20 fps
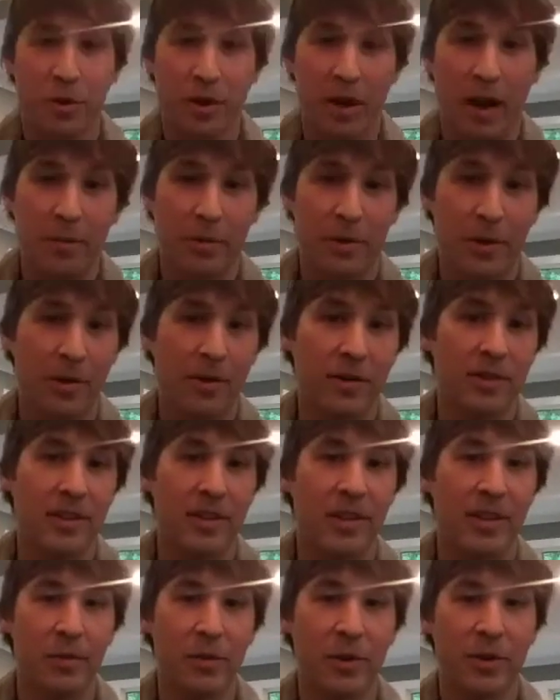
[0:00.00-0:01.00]
I'm
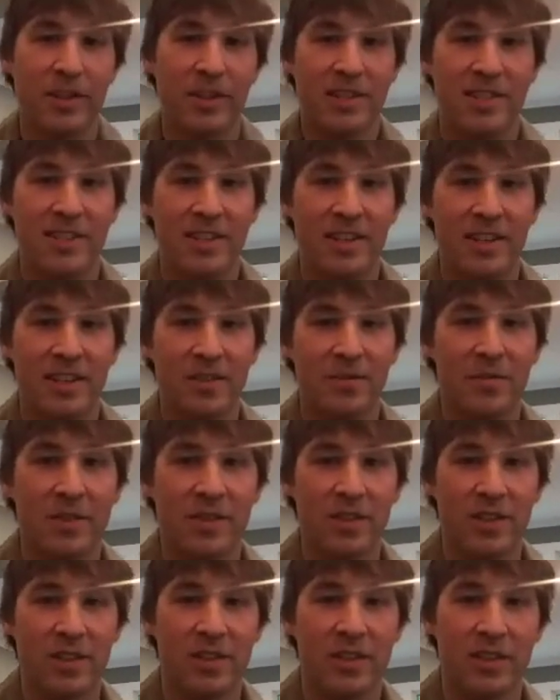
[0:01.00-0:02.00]
currently an emergency
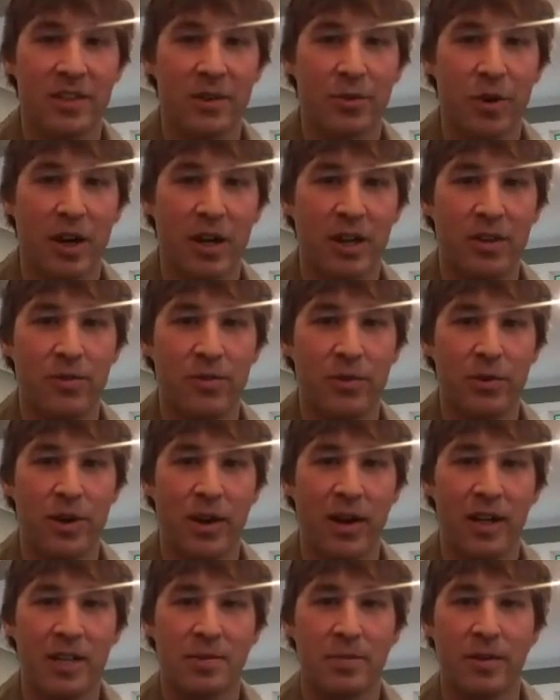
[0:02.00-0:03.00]
physician at the Rockyview
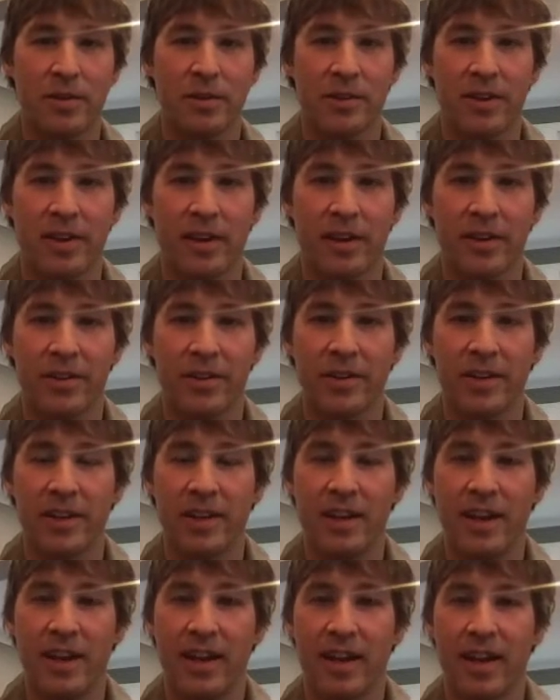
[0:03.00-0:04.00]
Hospital in
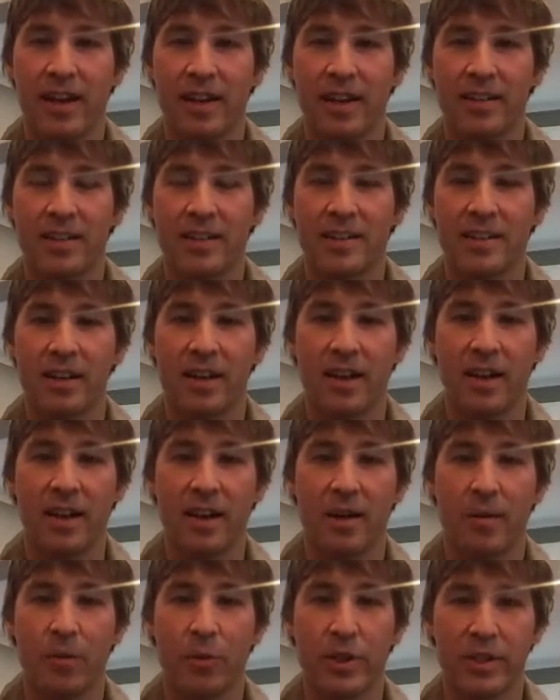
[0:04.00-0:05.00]
Calgary, and
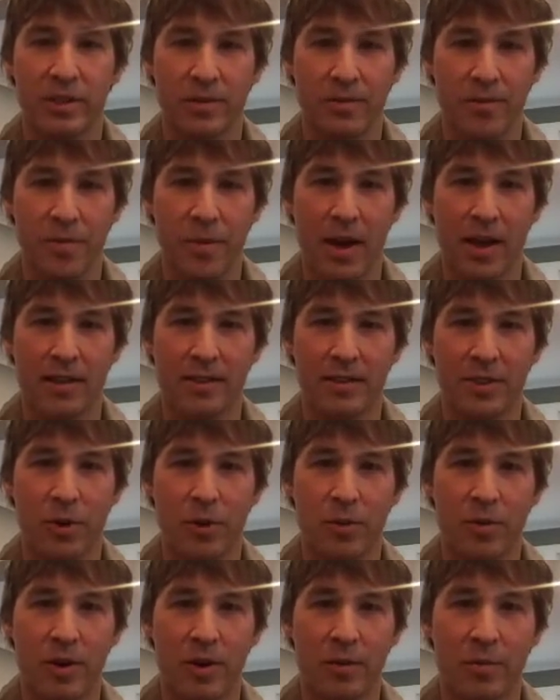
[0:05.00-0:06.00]
originally from
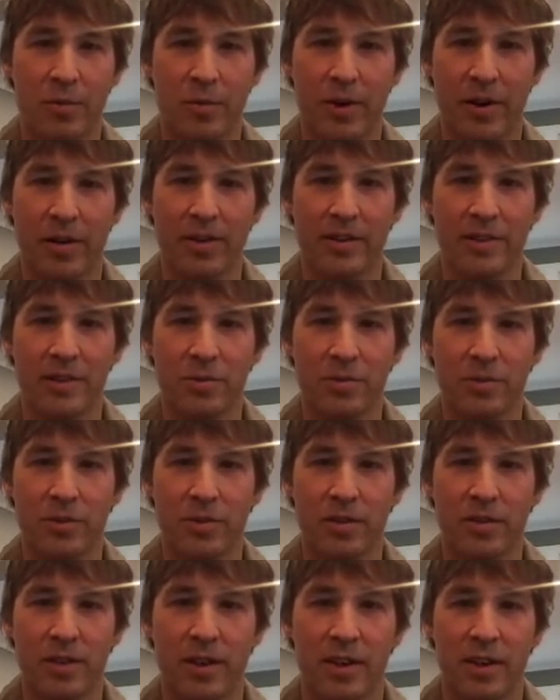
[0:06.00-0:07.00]
Manitoba. Parents
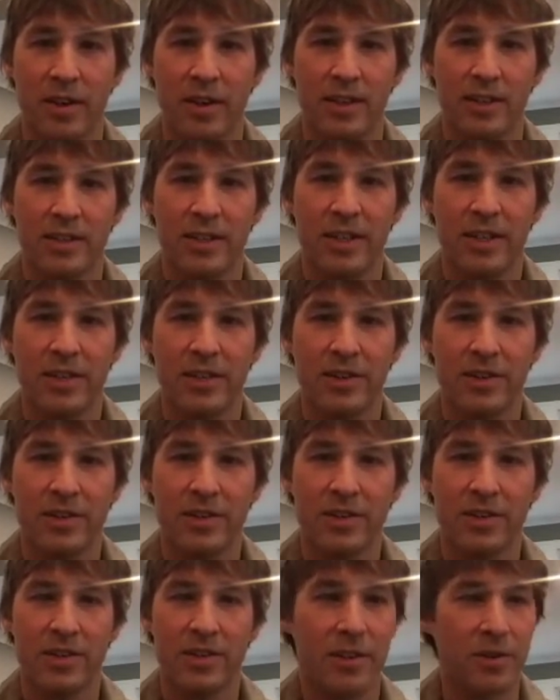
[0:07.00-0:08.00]
were
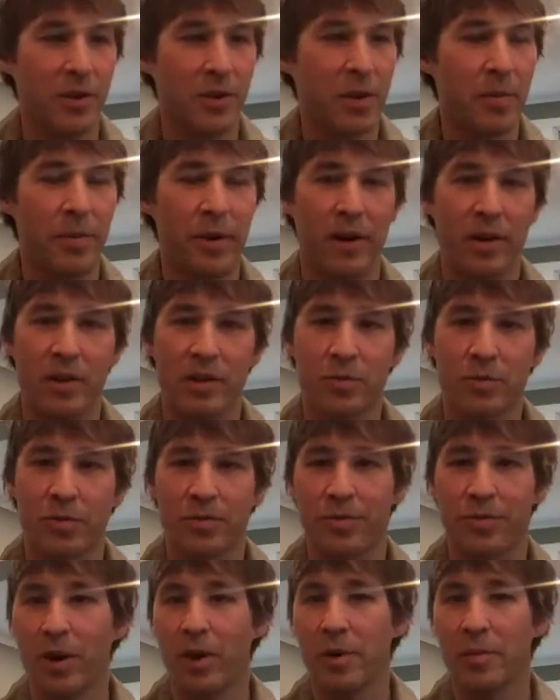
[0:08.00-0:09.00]
teachers, grandparents were
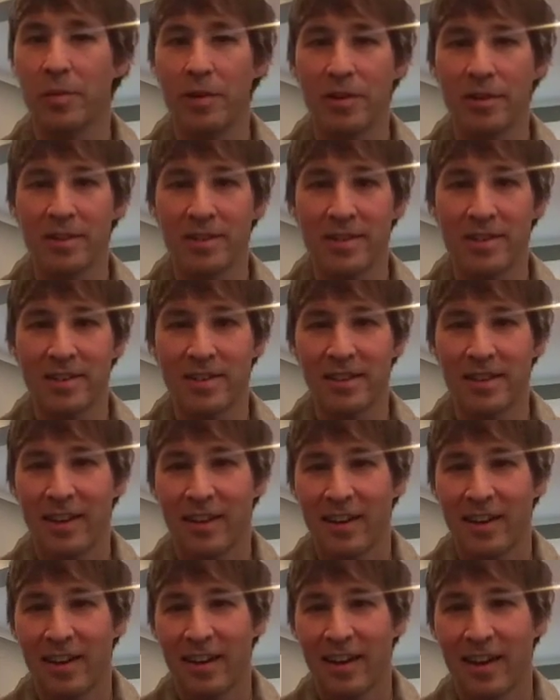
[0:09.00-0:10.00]
farmers.
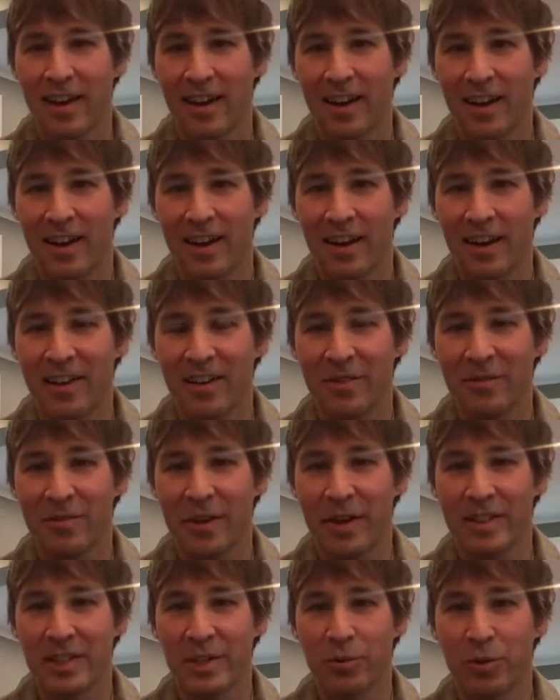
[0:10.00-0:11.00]

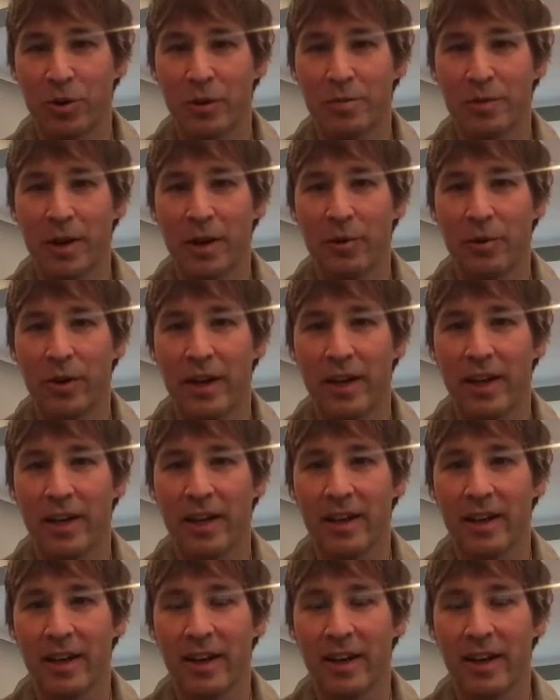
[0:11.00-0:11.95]
Eventually worked my way